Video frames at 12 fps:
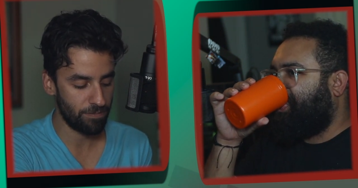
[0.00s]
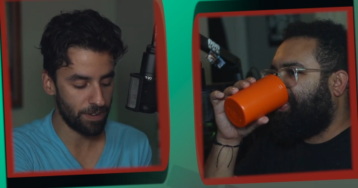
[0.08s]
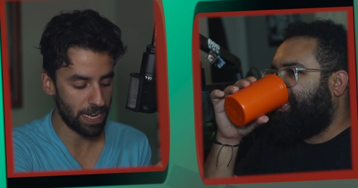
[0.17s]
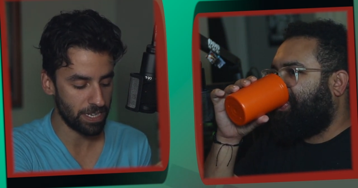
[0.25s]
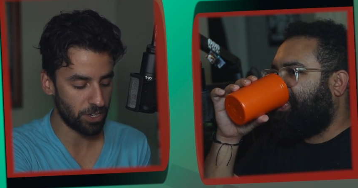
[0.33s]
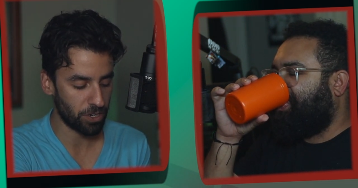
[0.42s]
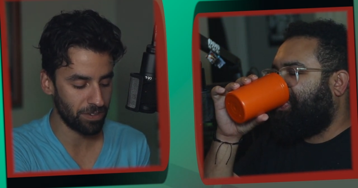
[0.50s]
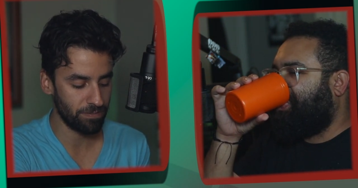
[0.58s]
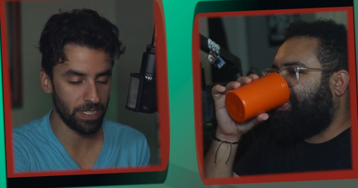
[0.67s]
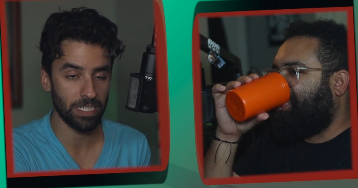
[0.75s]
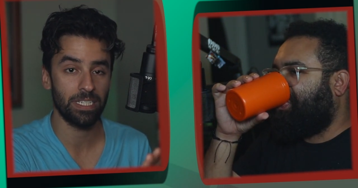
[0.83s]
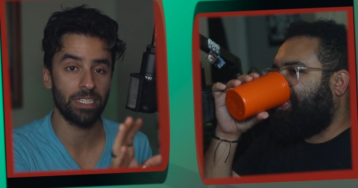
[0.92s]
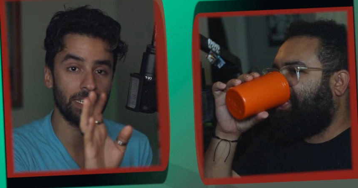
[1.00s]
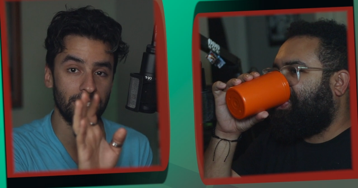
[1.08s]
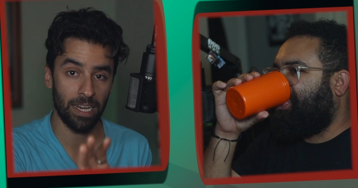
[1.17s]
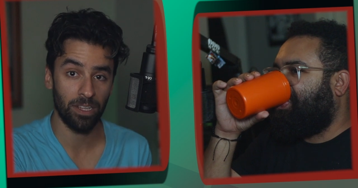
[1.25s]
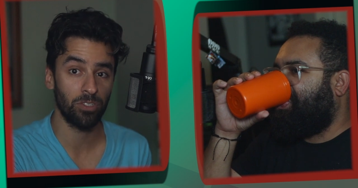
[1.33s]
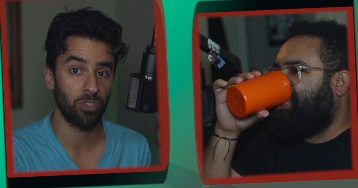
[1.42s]
Speaker 1: fans are convinced that
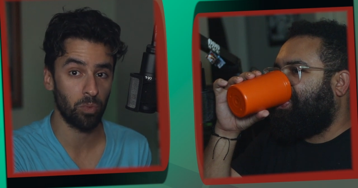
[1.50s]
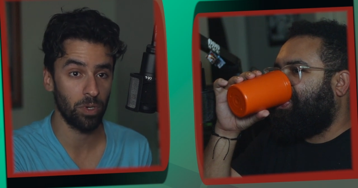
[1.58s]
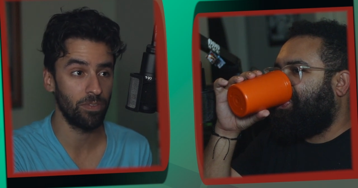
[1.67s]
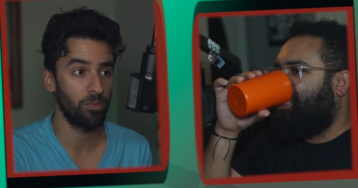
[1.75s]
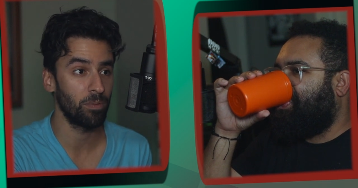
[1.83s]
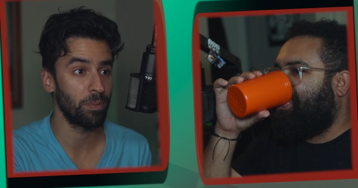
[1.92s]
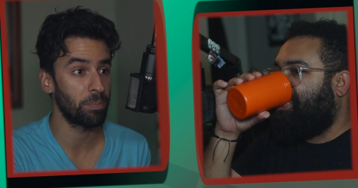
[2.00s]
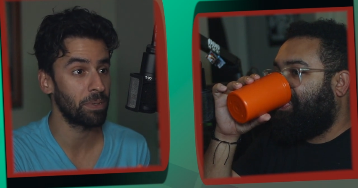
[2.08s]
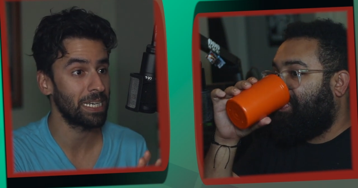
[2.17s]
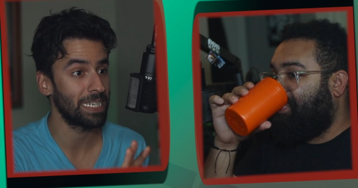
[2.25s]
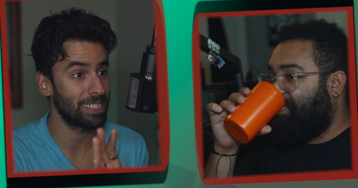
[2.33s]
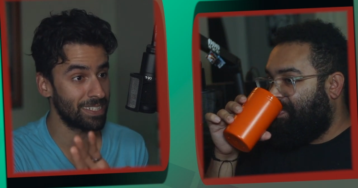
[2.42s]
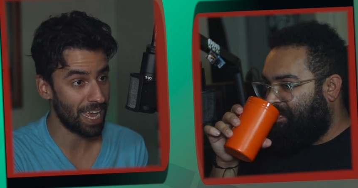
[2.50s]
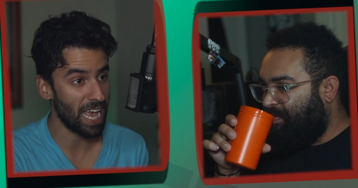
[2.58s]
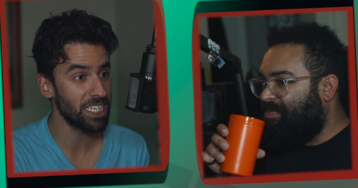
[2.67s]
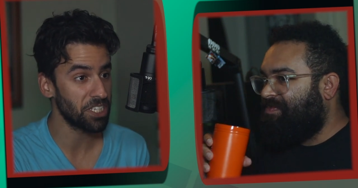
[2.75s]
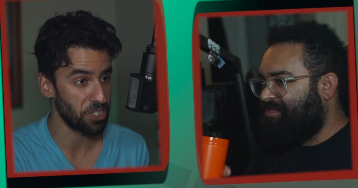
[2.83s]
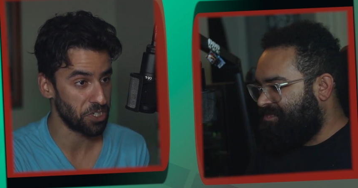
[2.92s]
Taylor Swift will be playing
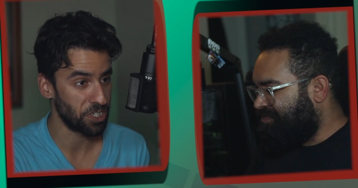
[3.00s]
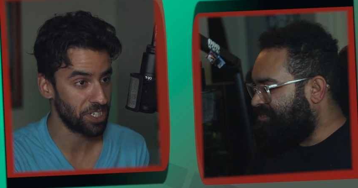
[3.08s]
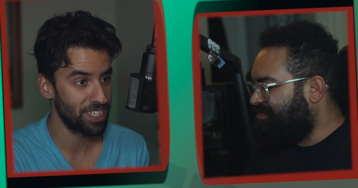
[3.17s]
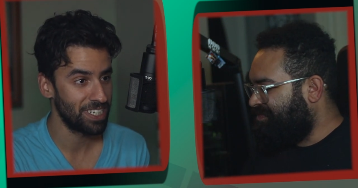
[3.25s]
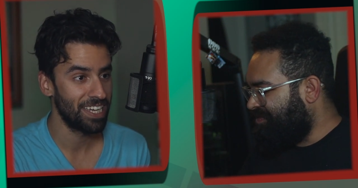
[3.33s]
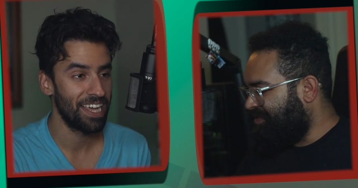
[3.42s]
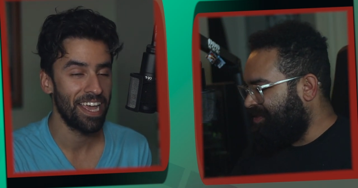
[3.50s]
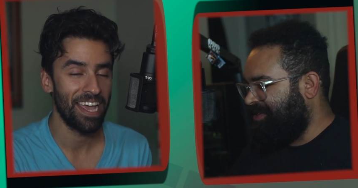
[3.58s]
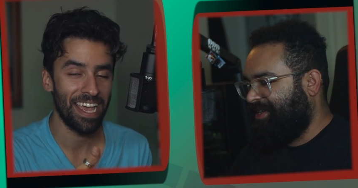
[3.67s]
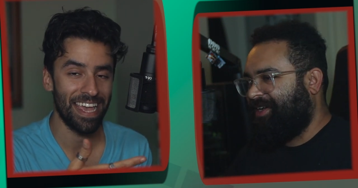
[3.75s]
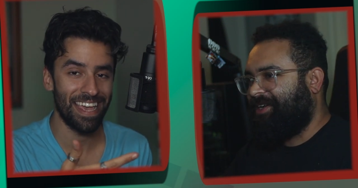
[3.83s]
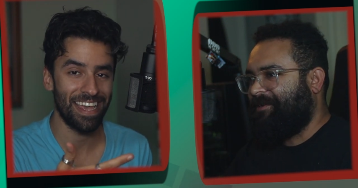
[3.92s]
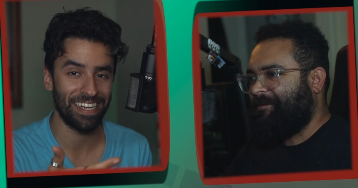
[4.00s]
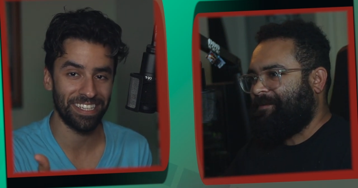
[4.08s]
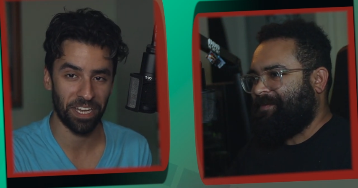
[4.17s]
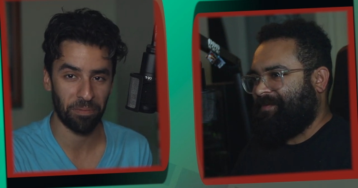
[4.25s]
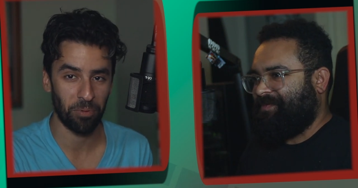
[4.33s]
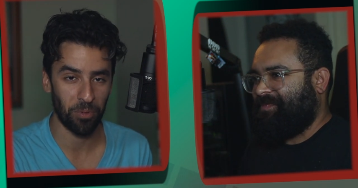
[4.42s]
Dazzler. Yeah.
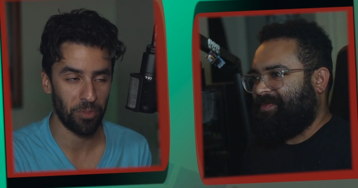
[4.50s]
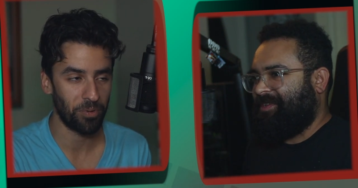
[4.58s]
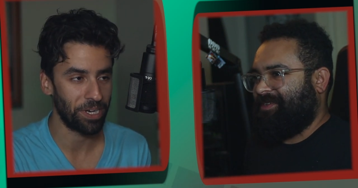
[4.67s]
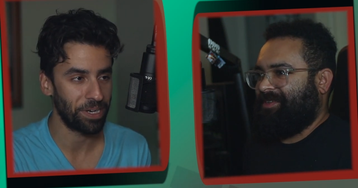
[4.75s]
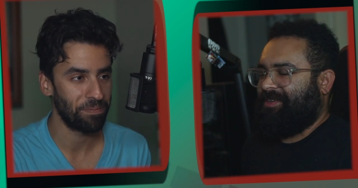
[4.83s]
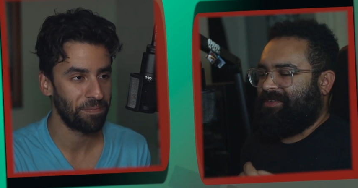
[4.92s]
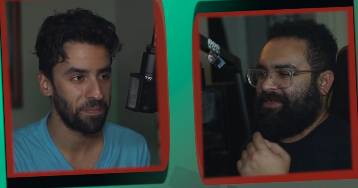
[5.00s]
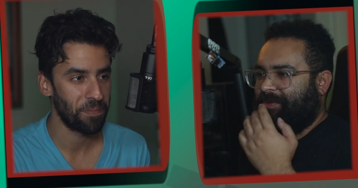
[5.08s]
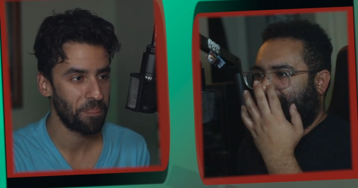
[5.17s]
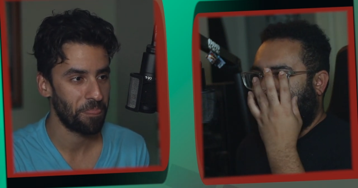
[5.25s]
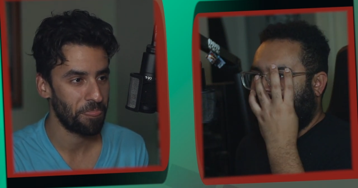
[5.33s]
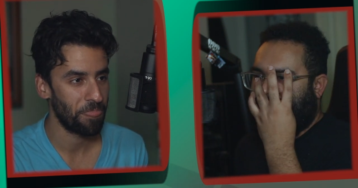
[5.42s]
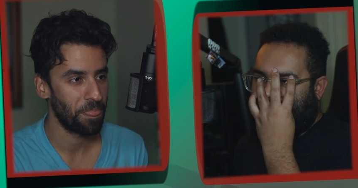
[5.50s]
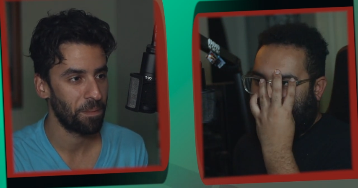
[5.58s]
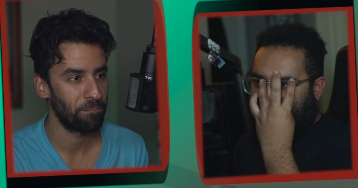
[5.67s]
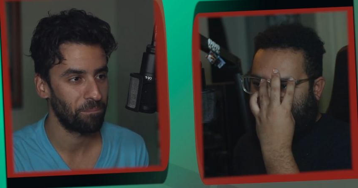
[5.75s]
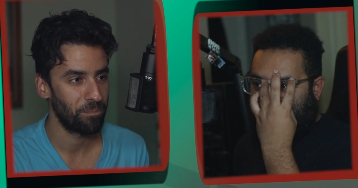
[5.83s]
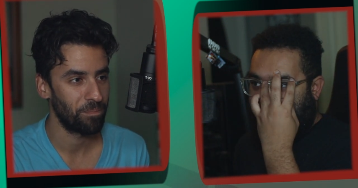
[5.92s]
In Deadpool three, because they were at the
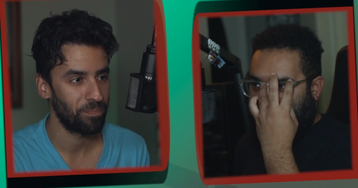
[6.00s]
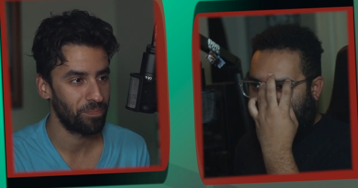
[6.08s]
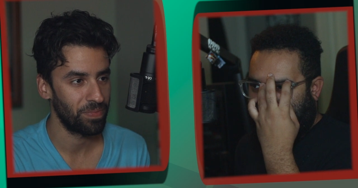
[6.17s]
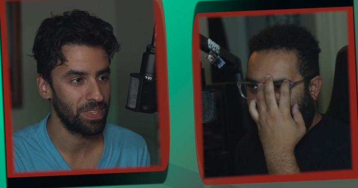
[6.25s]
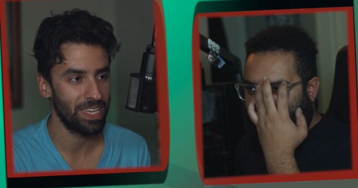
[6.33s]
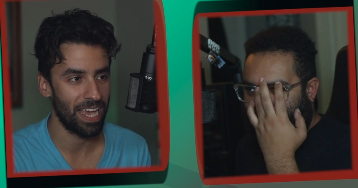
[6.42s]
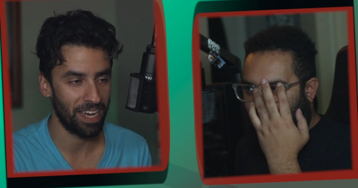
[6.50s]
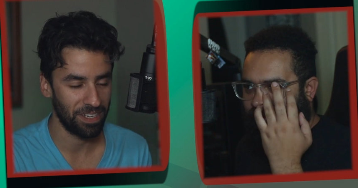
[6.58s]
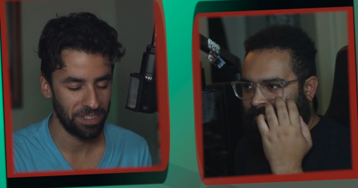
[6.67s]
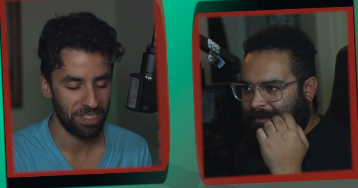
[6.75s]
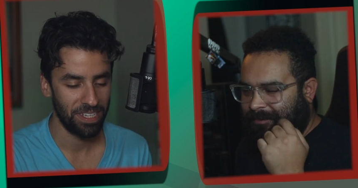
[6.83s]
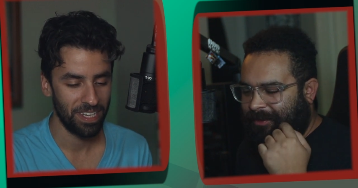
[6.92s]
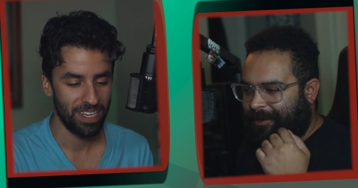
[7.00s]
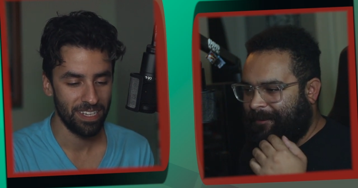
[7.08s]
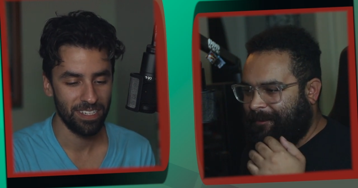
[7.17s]
uh, the game. Yeah. All of them. Yeah.